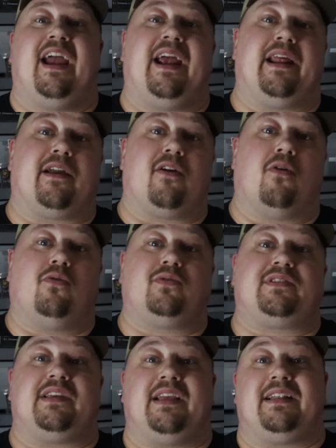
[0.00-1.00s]
and it
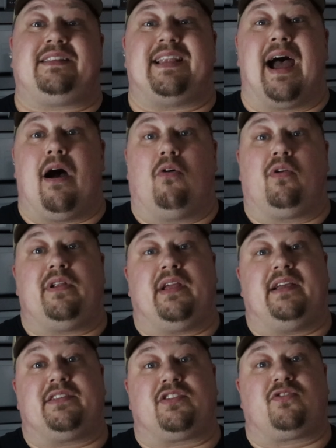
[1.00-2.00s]
goes down
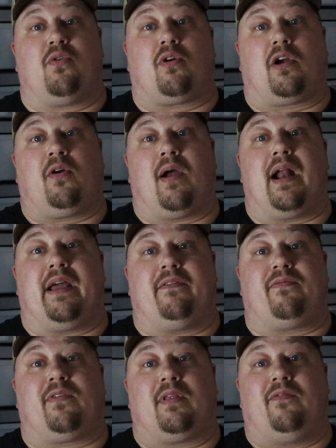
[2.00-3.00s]
as store
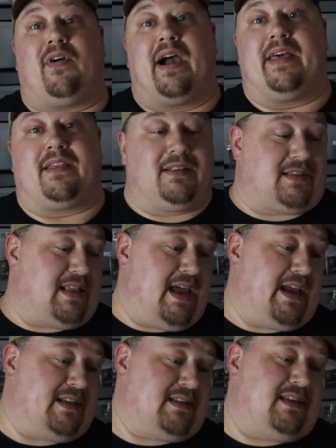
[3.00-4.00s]
credit for Leviathan
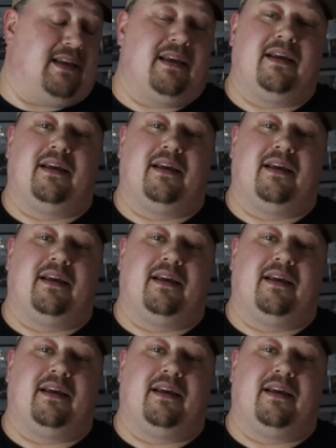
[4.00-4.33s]
snakes.